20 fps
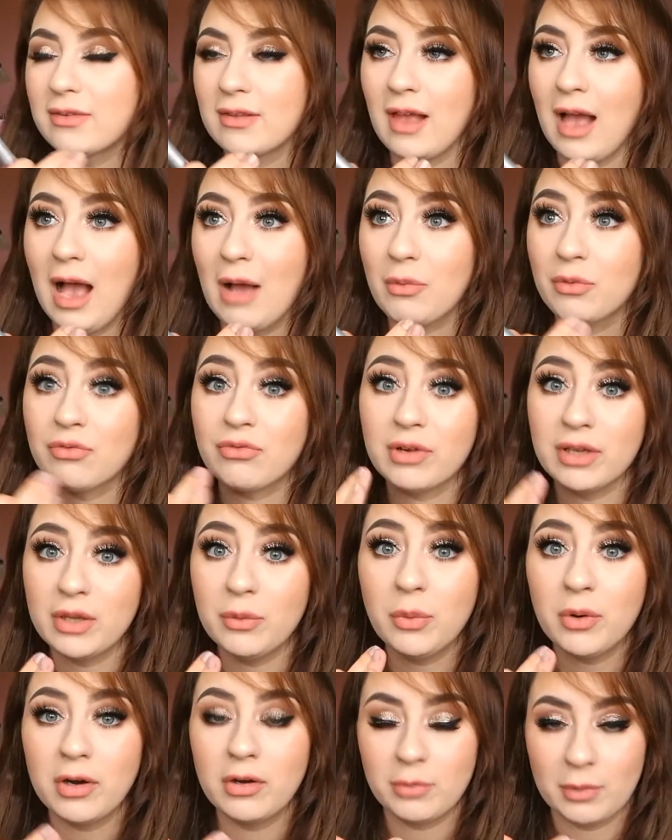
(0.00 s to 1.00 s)
I was really
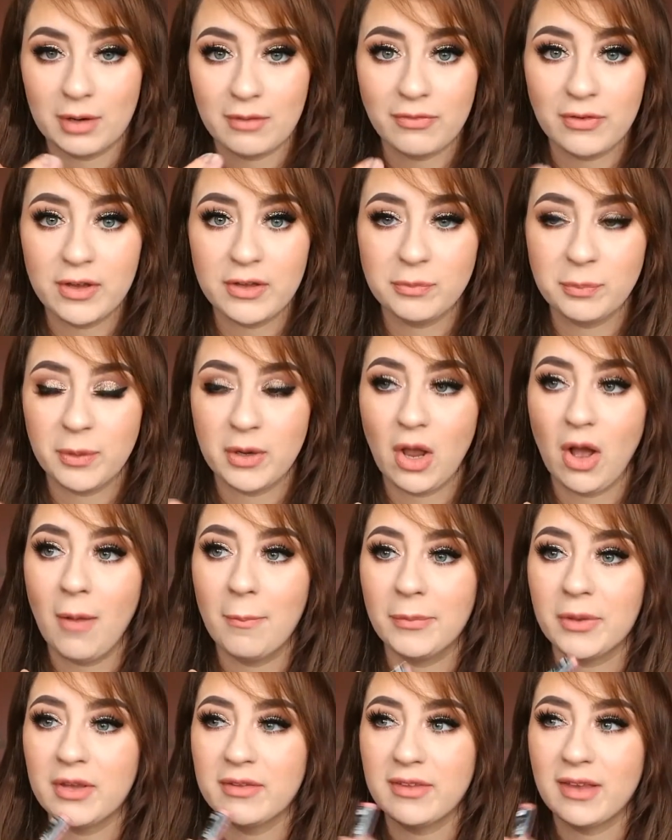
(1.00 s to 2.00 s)
worried when I first put it on
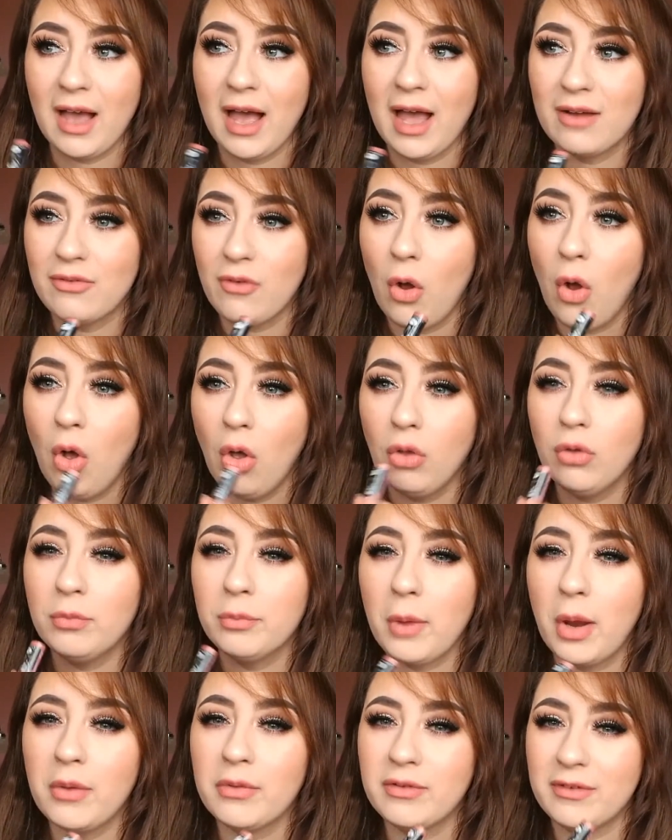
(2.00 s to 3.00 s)
because it kind of
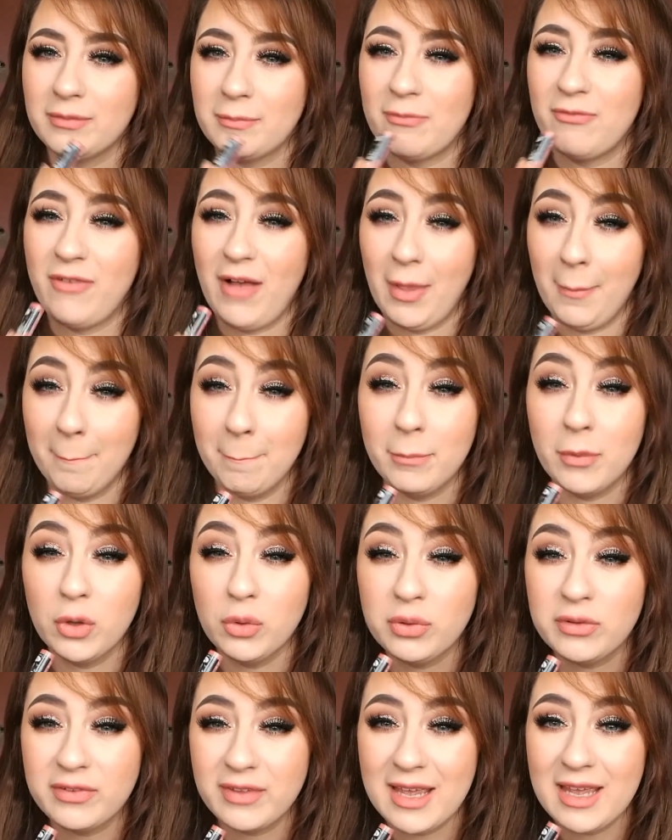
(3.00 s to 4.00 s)
almost felt
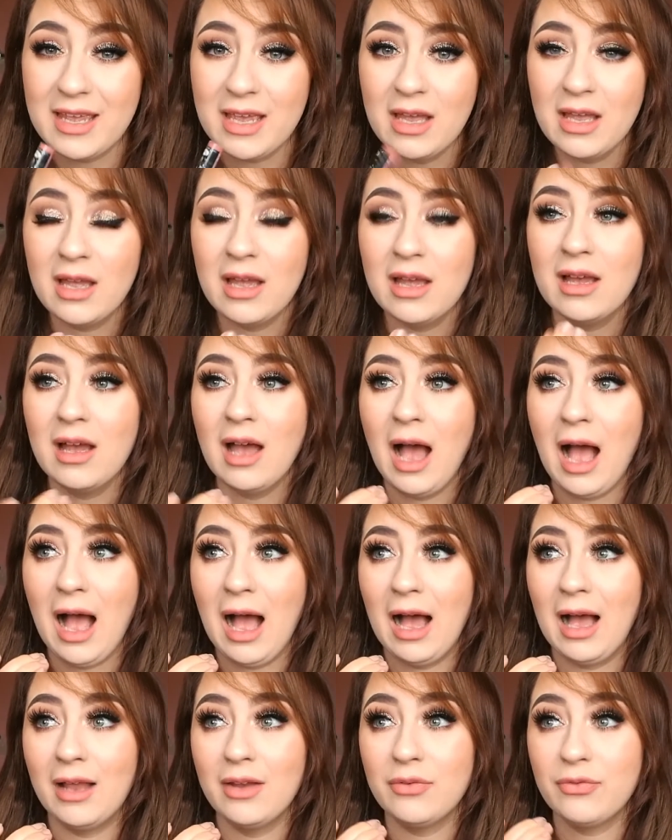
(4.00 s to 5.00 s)
moussey.
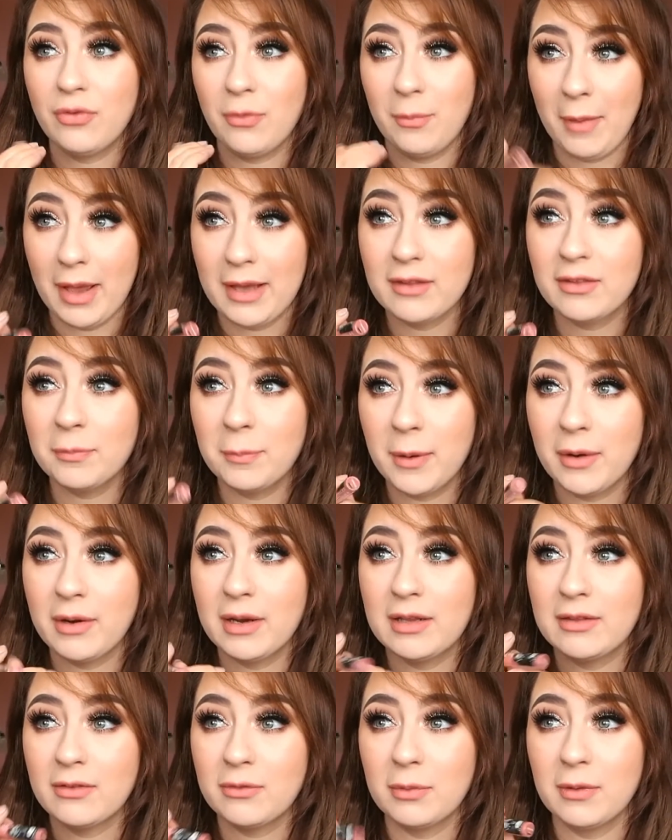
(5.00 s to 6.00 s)
And from my
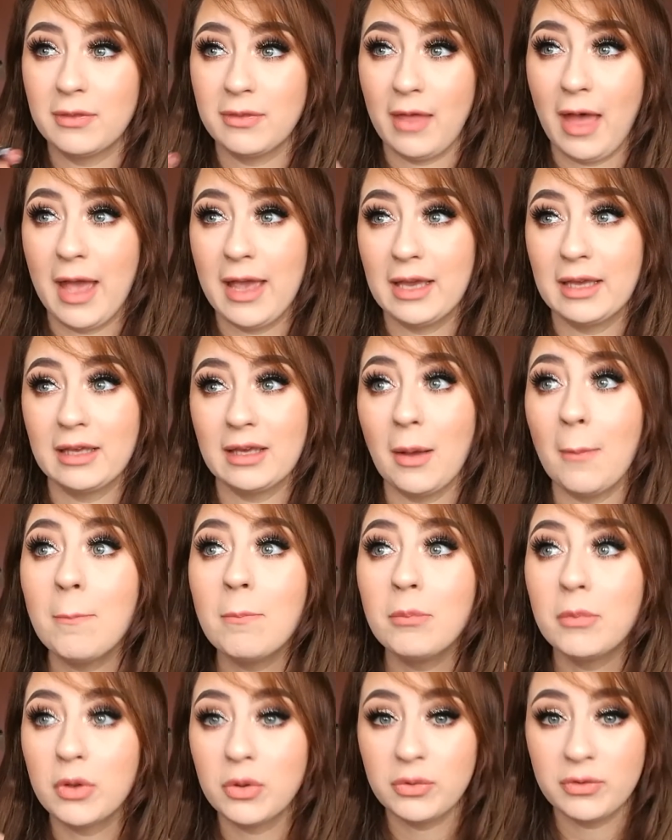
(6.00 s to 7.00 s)
experience with like
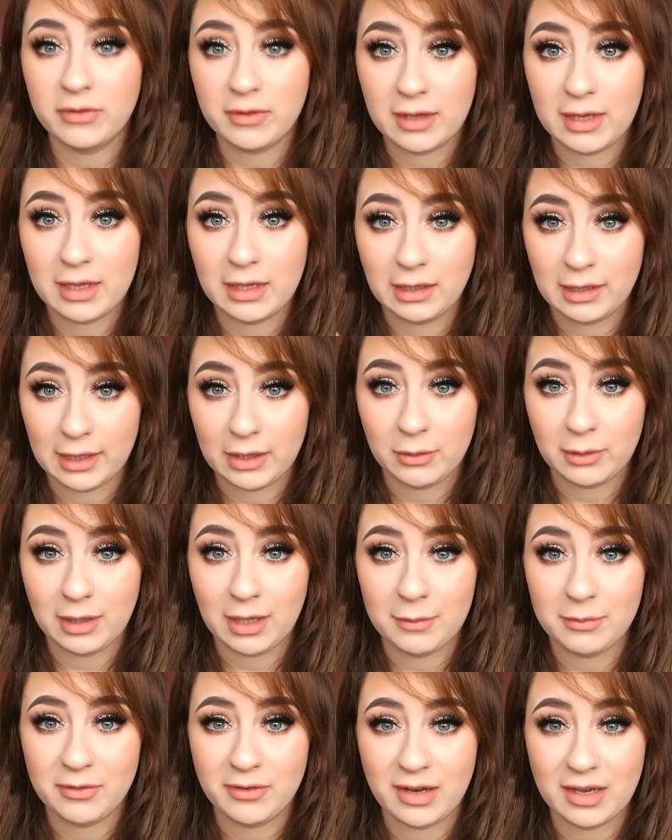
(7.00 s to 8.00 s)
moussey liquid
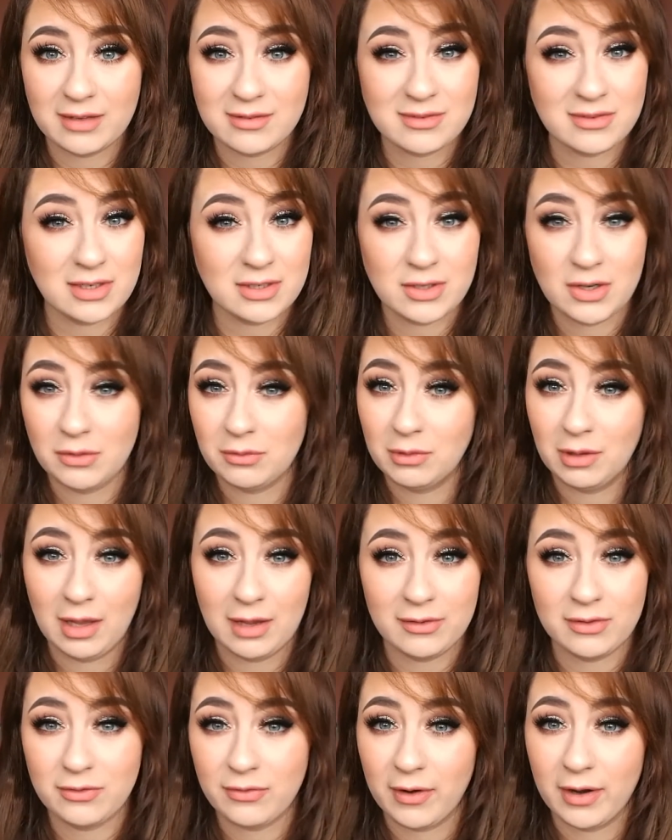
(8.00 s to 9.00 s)
lipsticks, they don't
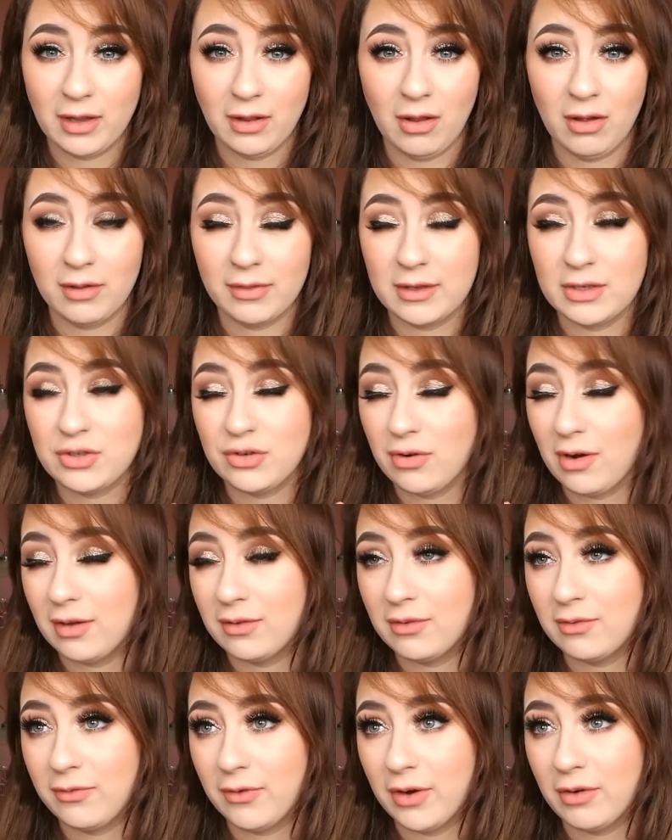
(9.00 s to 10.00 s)
last very long. They
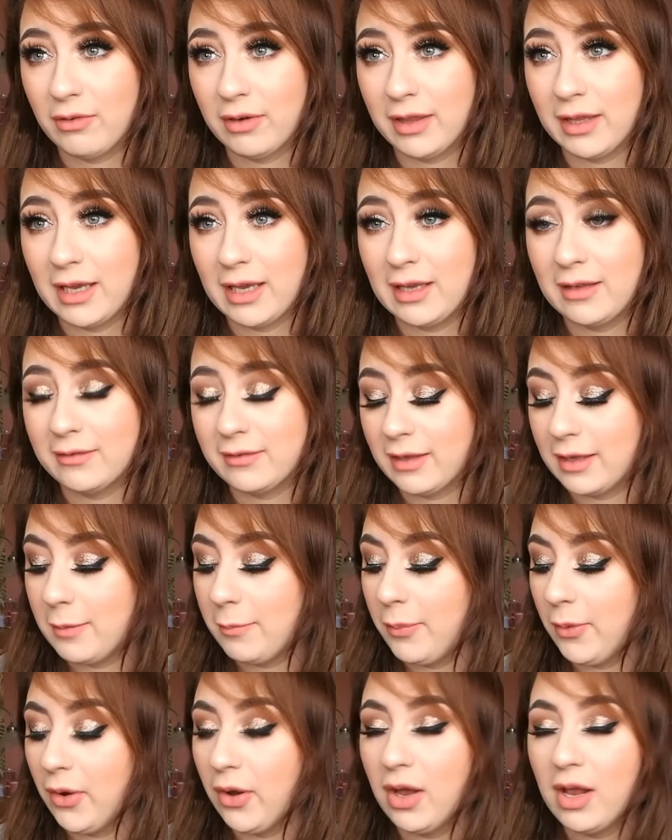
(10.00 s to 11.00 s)
transfer really easily.
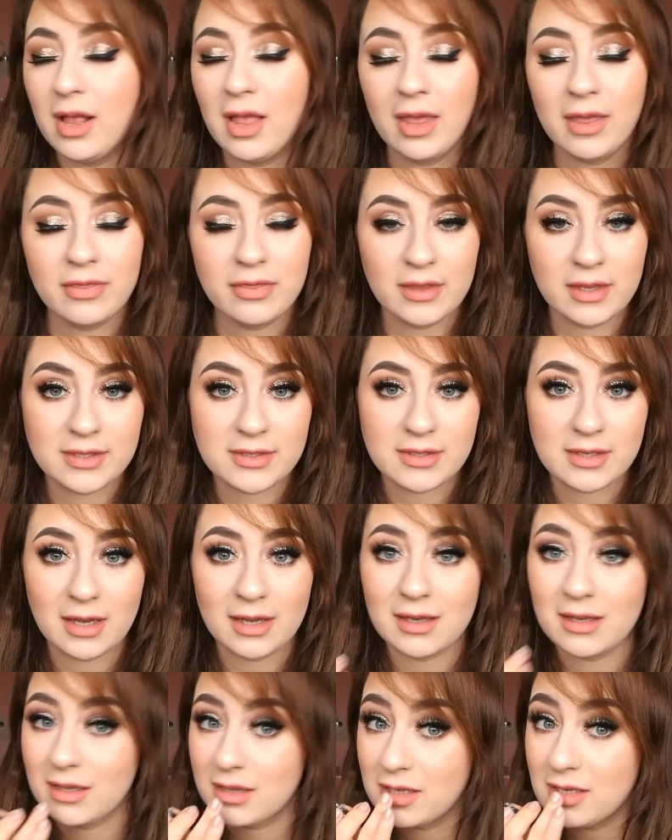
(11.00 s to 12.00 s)
But this
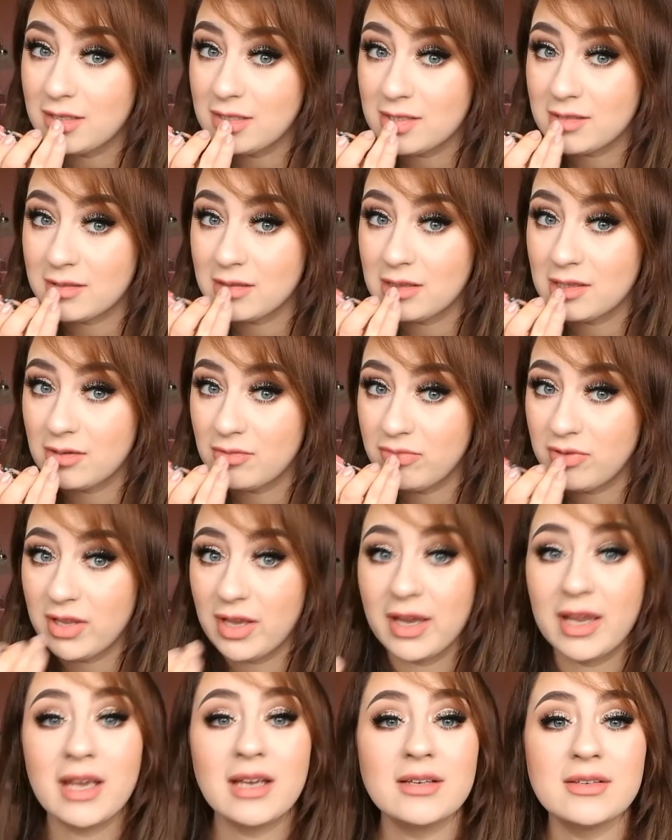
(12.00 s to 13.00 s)
is
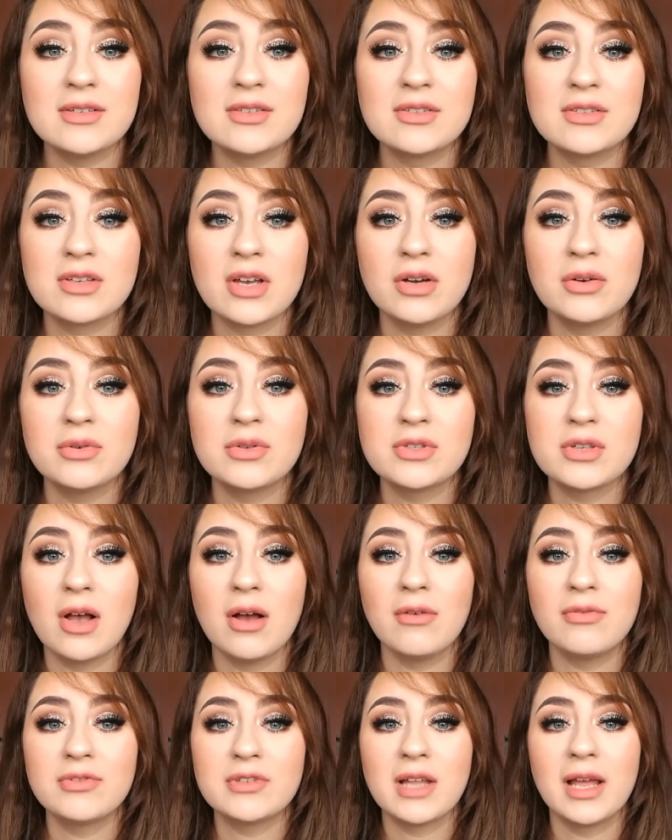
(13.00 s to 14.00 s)
lovely. It's so soft.